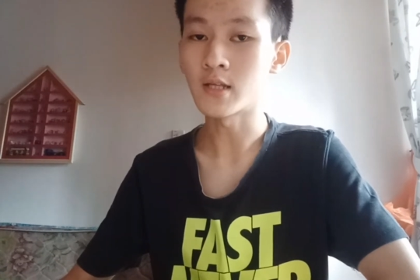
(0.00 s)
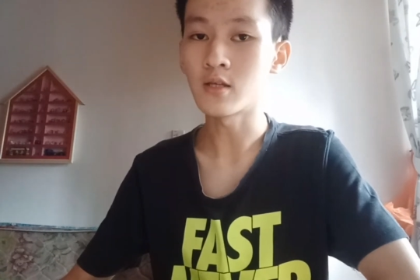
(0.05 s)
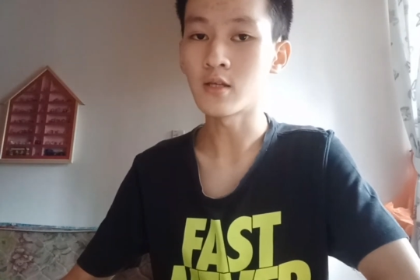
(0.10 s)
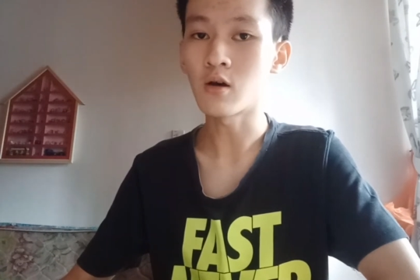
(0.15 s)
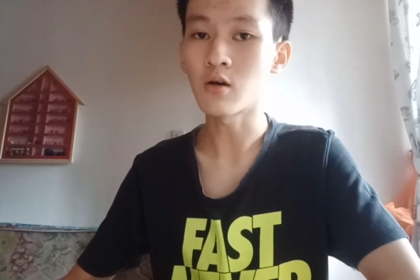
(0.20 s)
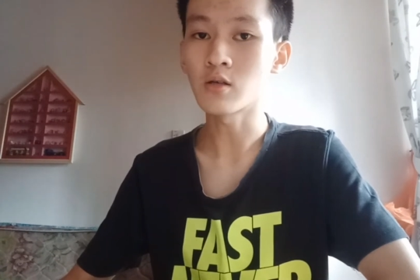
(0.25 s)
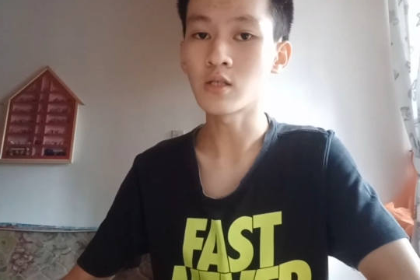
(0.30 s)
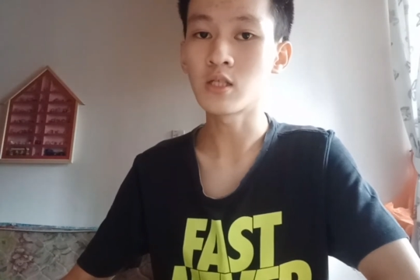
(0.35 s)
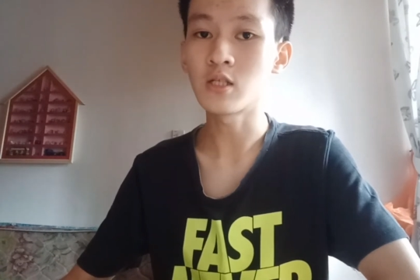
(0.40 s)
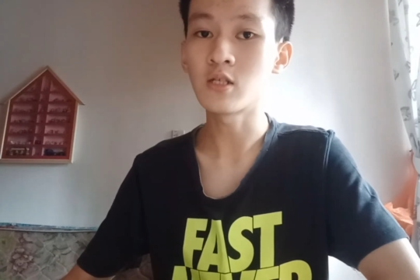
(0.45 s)

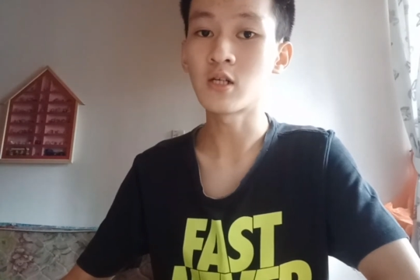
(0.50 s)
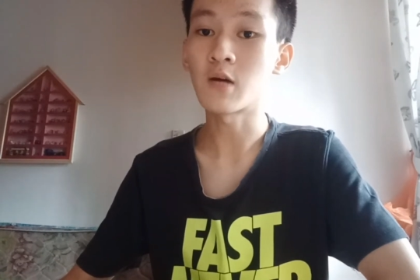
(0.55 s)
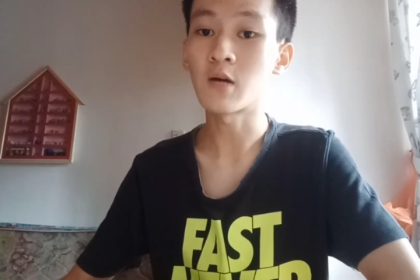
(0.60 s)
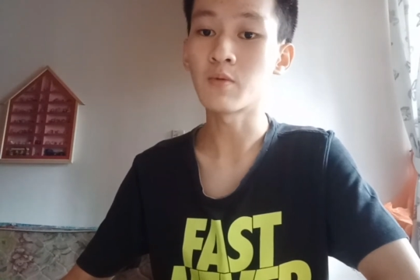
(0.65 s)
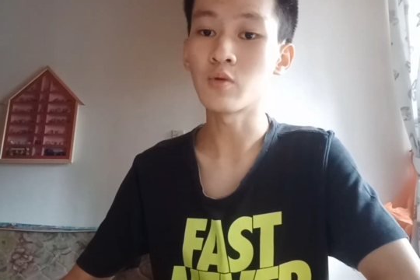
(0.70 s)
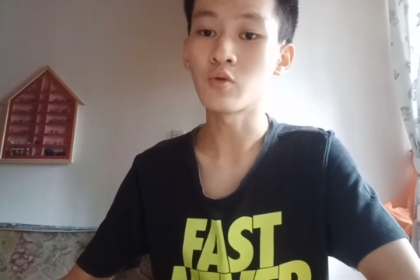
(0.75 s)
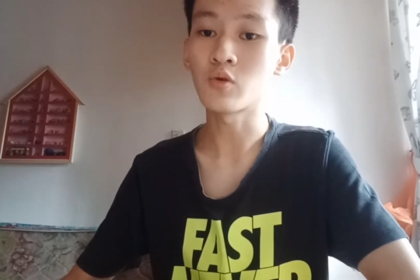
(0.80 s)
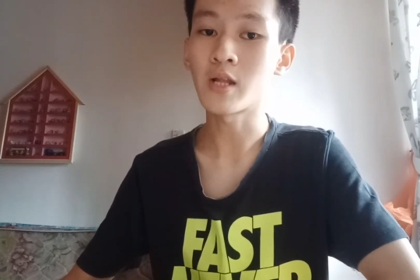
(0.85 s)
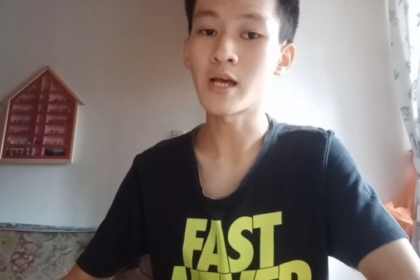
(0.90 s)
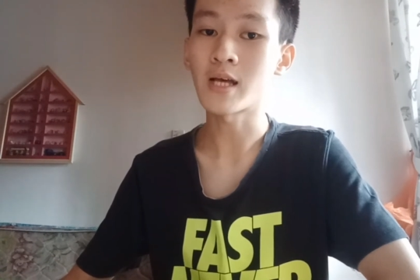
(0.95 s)

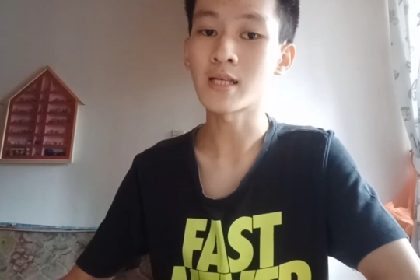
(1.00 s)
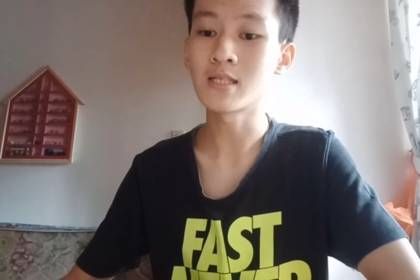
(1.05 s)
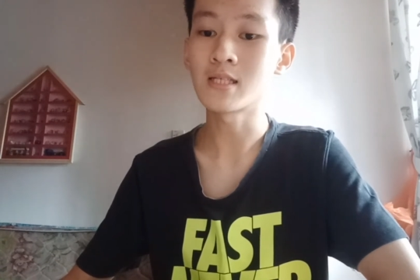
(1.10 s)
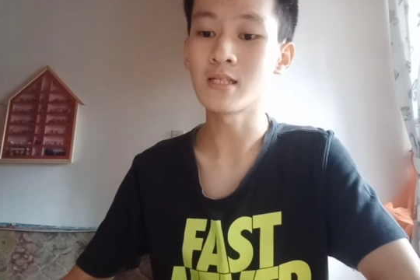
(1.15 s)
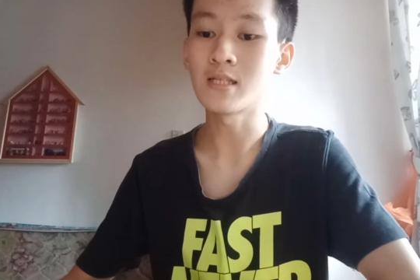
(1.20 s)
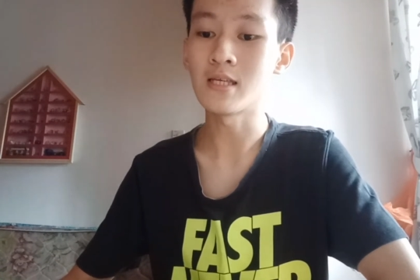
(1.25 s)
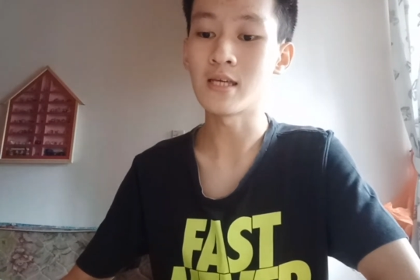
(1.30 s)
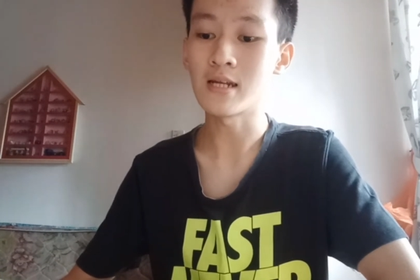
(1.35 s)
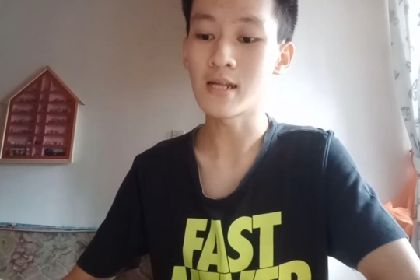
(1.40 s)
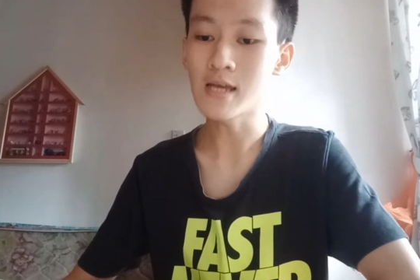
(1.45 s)
deoxyribonucleic
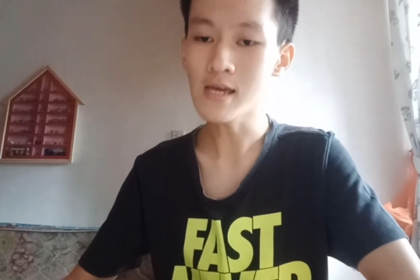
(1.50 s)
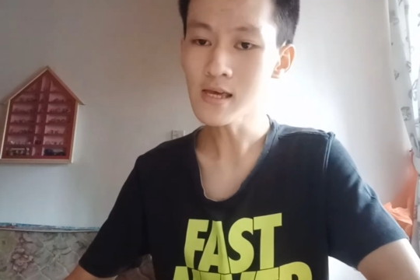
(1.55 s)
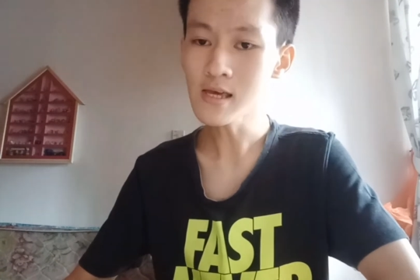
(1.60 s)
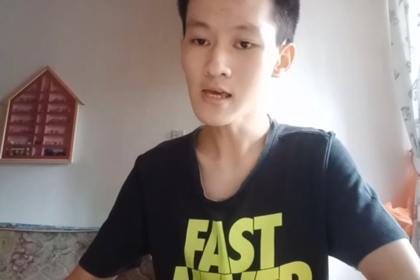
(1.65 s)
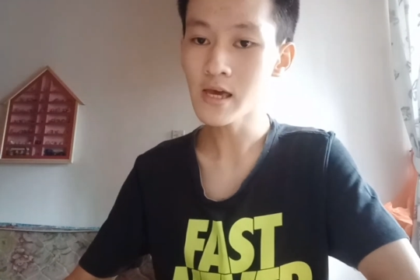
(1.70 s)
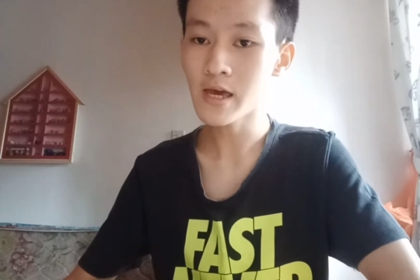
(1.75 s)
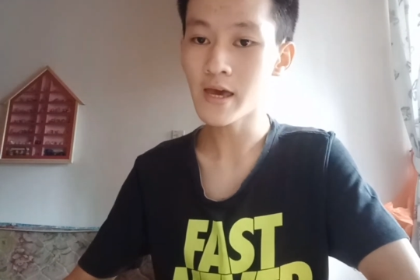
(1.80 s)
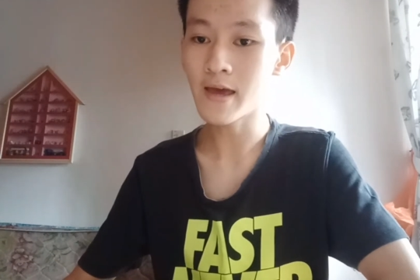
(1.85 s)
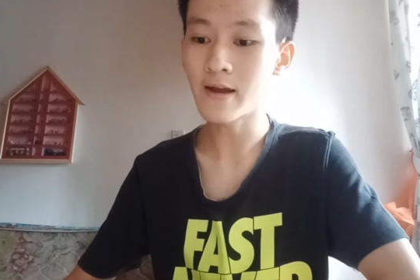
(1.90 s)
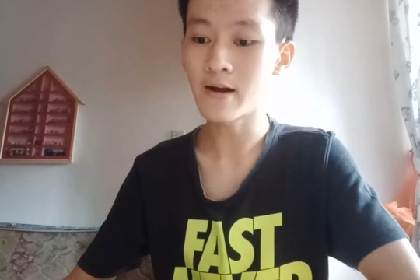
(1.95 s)
acid
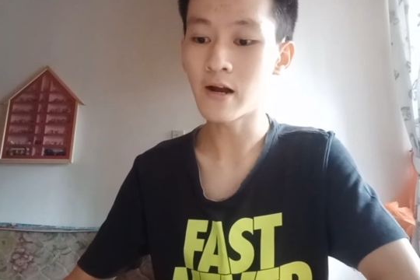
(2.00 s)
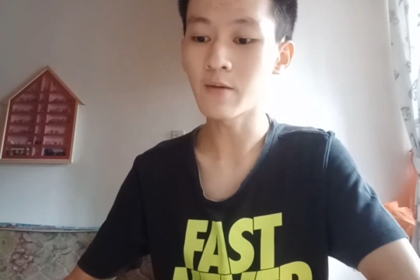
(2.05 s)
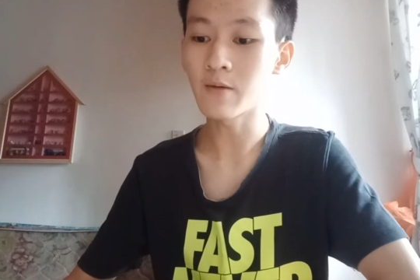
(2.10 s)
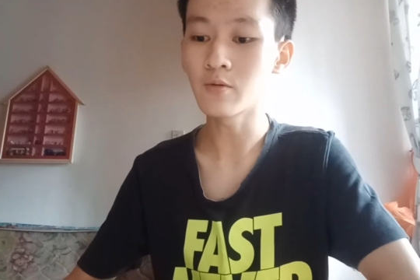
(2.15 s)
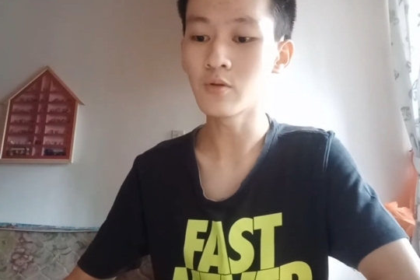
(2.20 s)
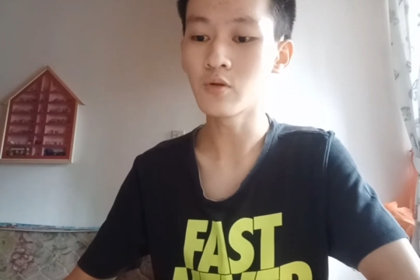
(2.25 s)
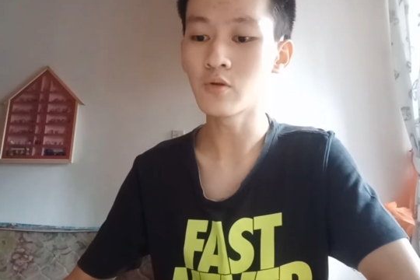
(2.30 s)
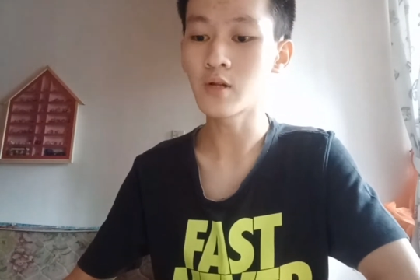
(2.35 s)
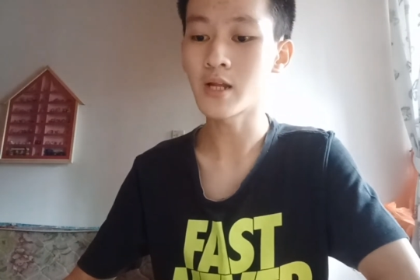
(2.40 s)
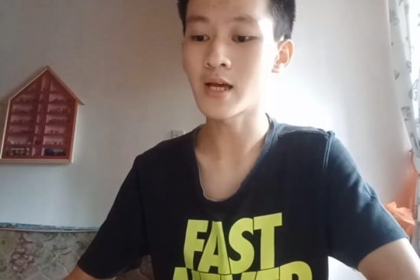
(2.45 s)
and
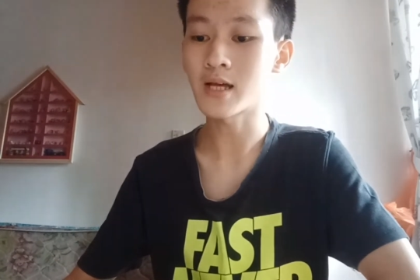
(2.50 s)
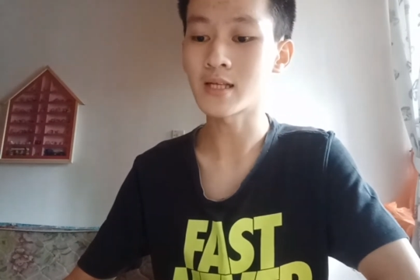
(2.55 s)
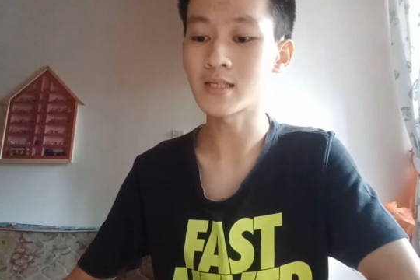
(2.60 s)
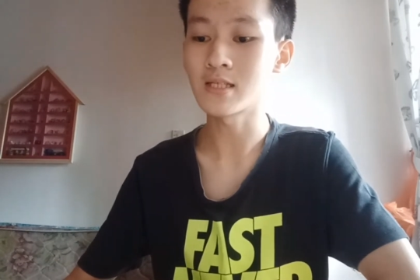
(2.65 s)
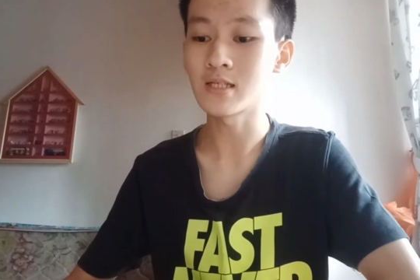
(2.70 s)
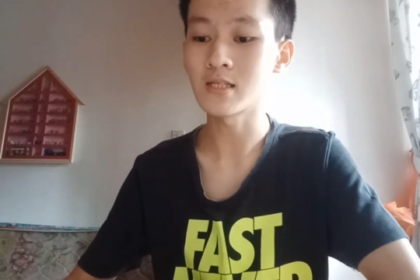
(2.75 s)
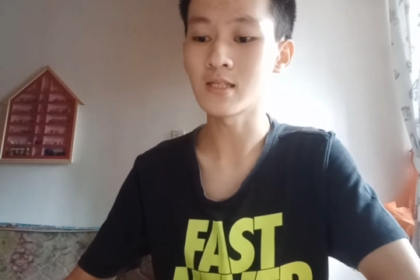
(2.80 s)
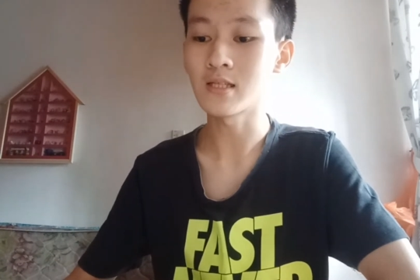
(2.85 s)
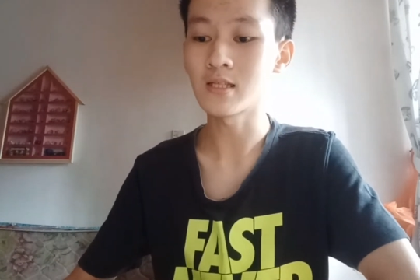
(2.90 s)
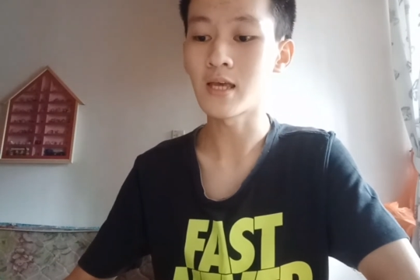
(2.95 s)
ribonucleic
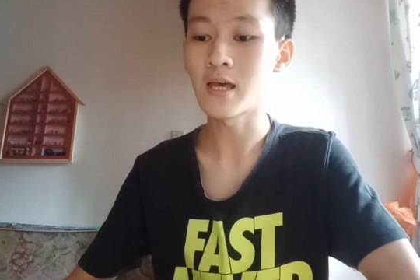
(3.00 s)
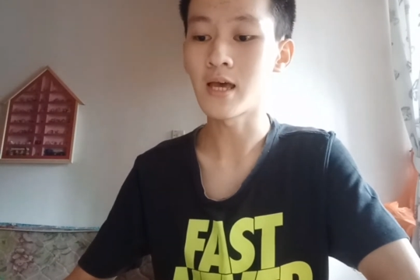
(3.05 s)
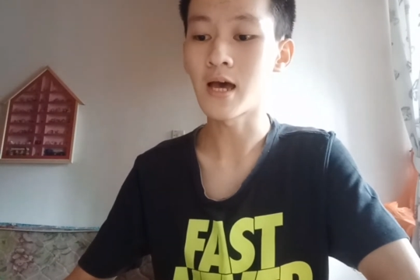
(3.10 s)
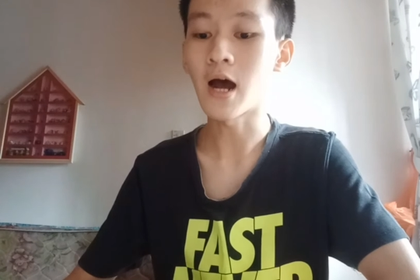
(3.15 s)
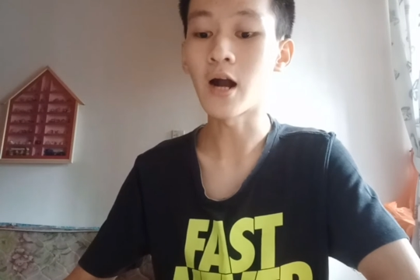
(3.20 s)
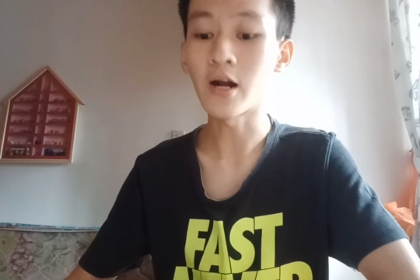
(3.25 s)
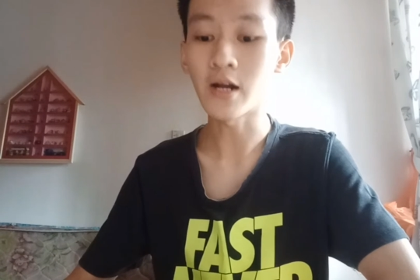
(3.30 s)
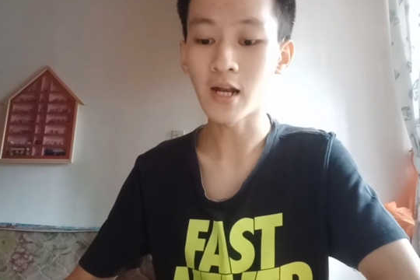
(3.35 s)
acid